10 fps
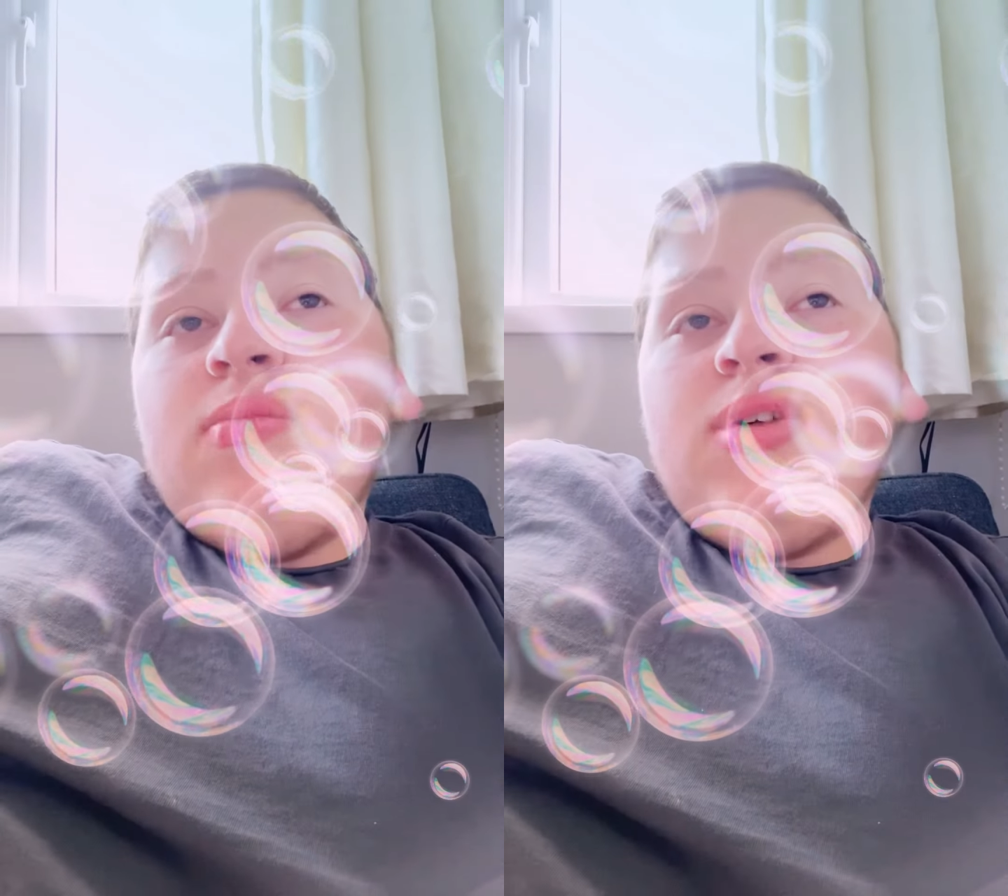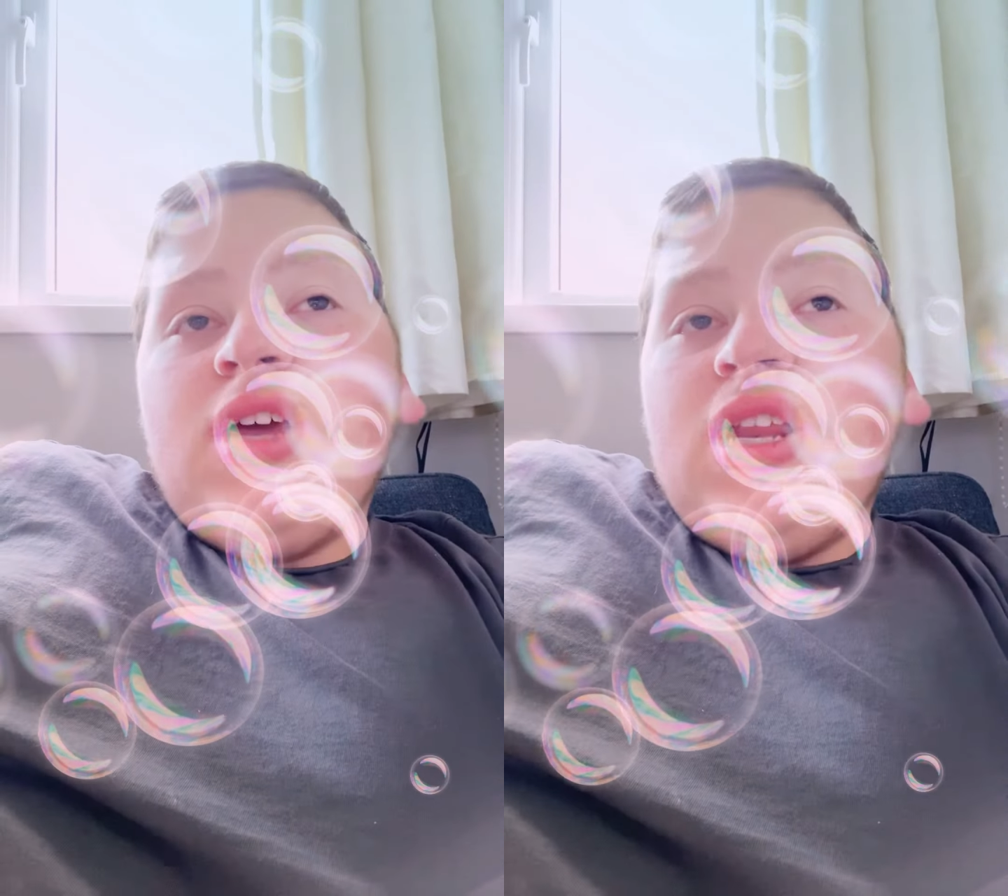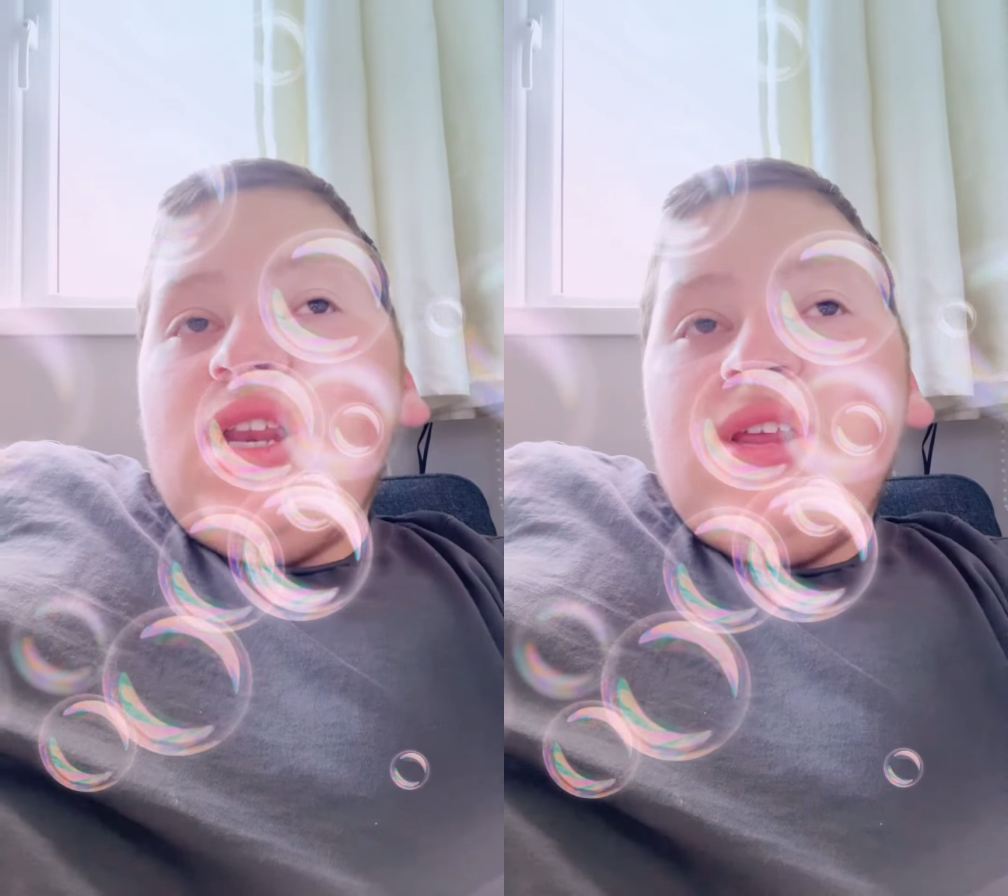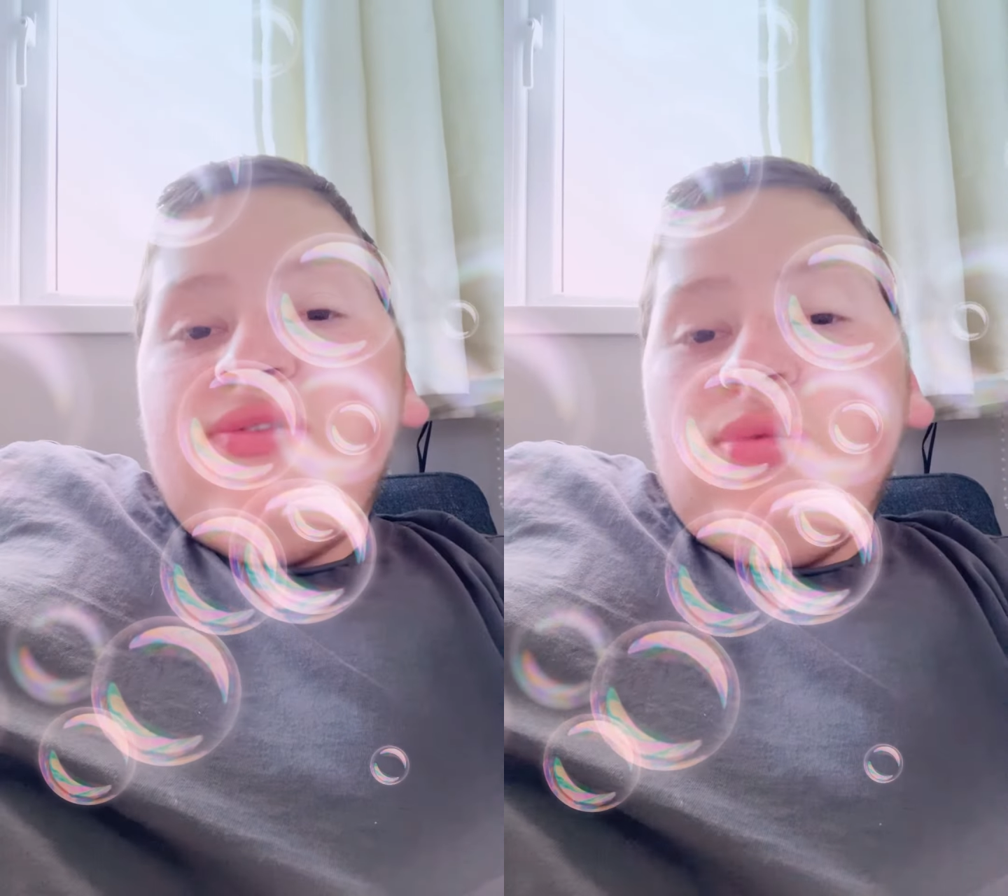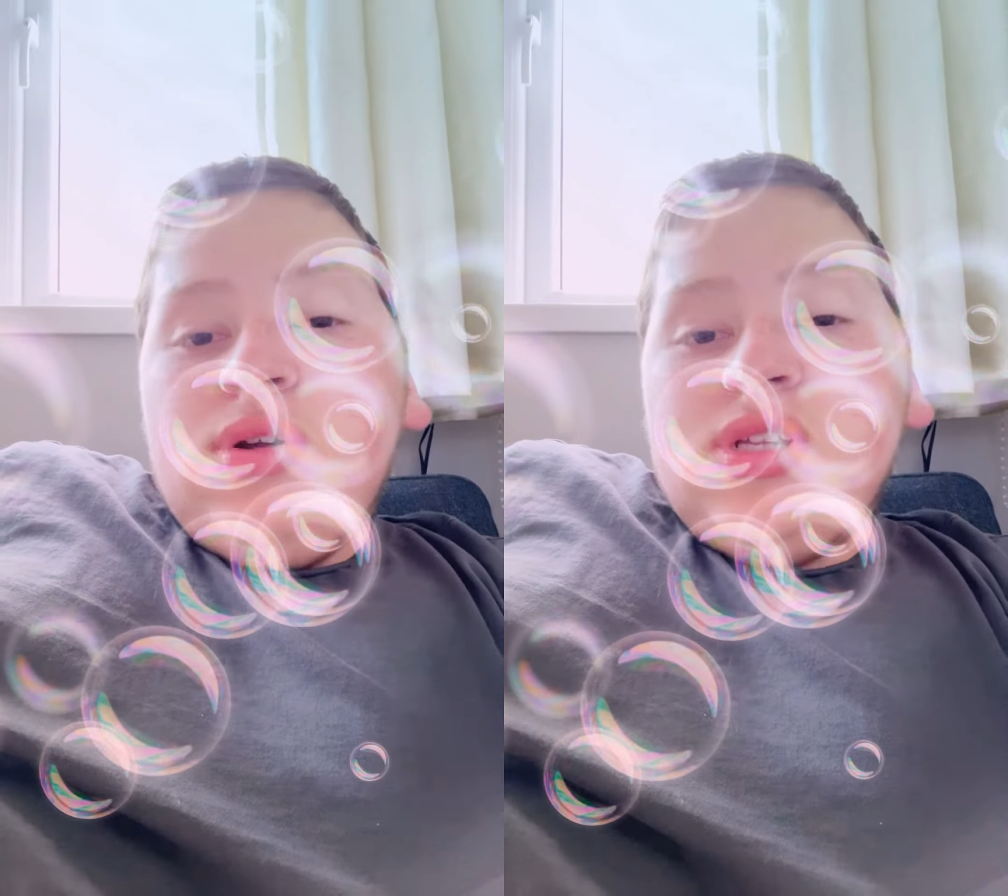beginning
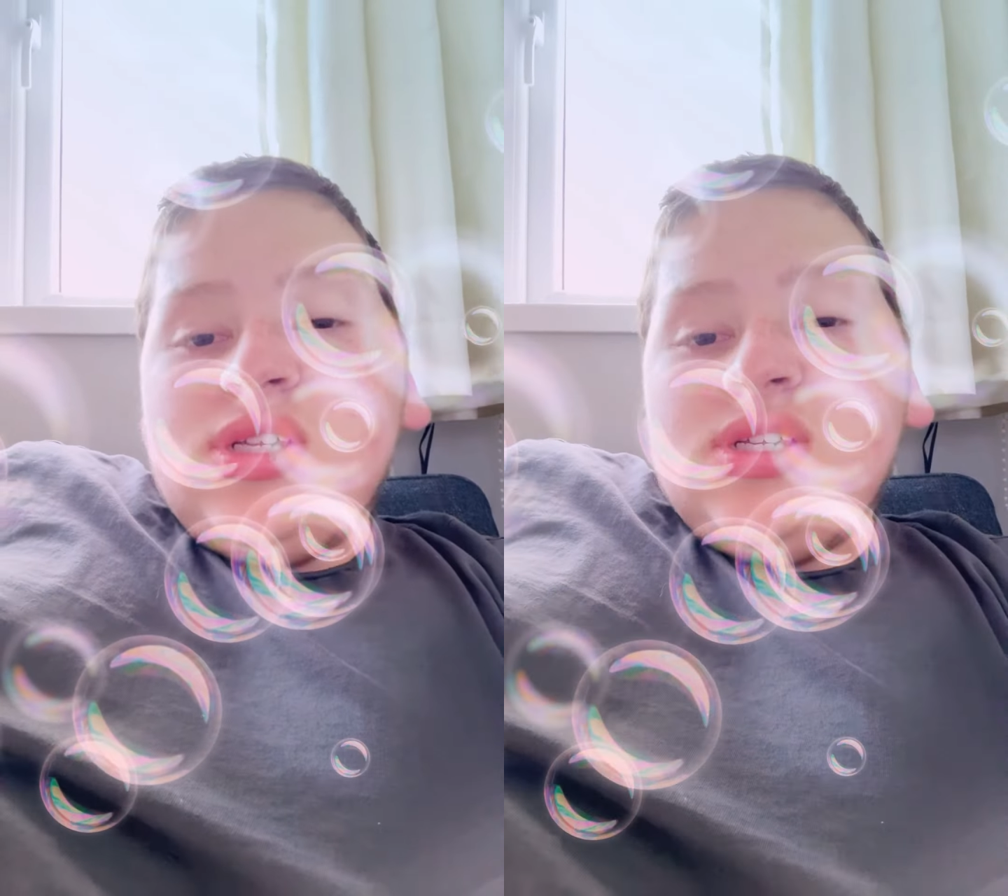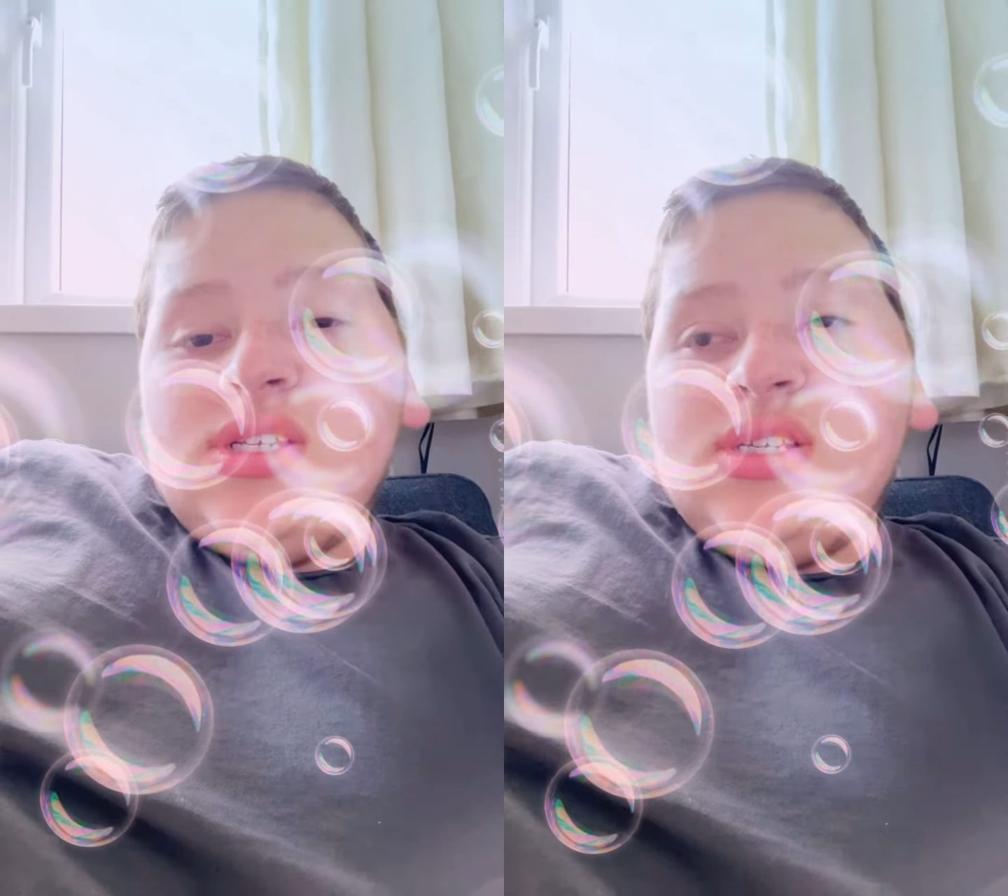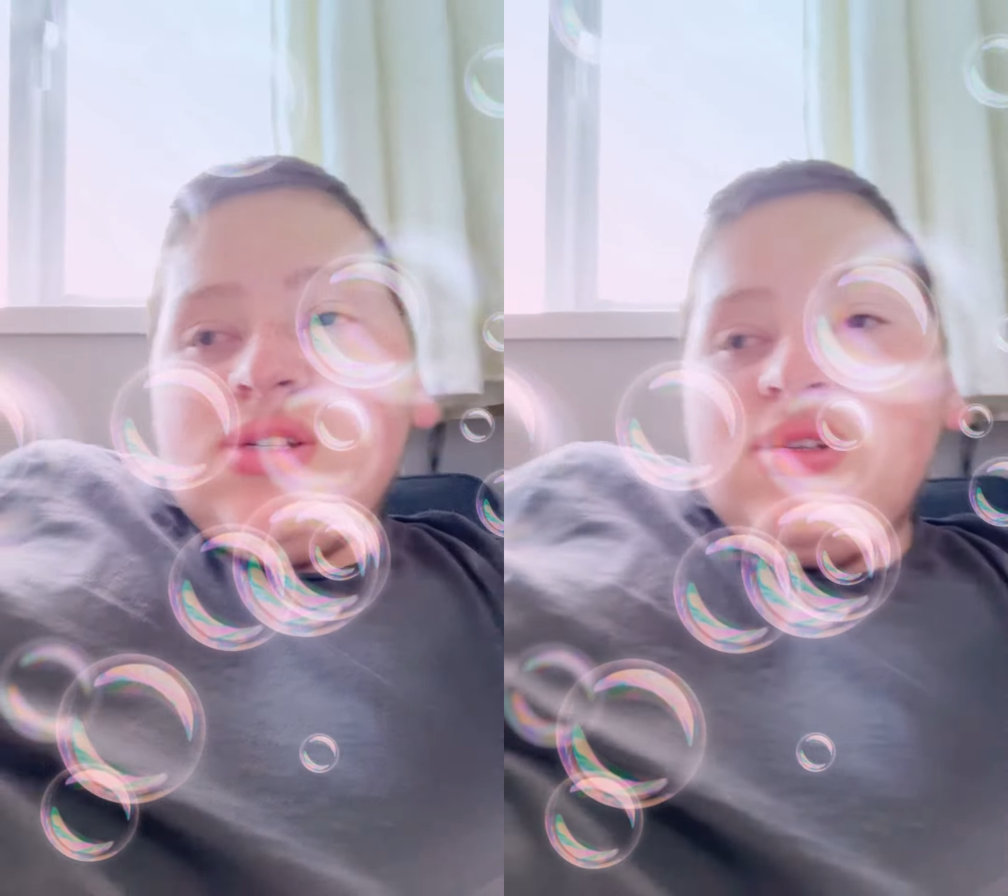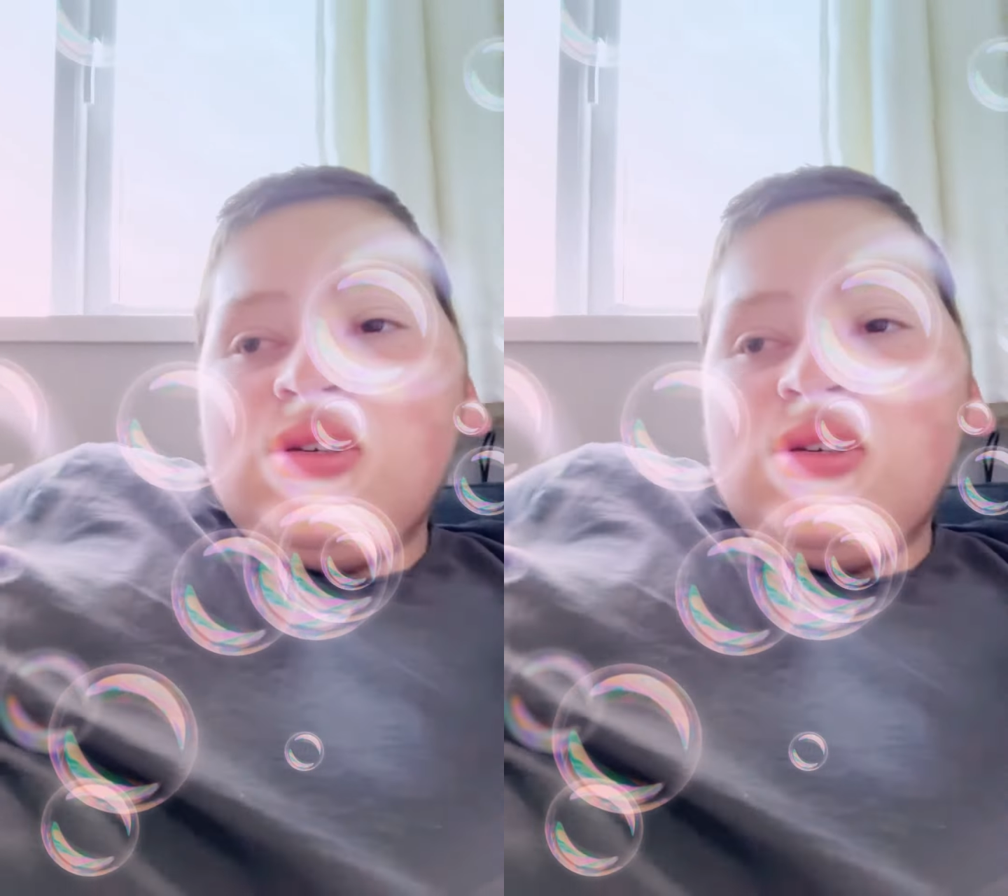if you want.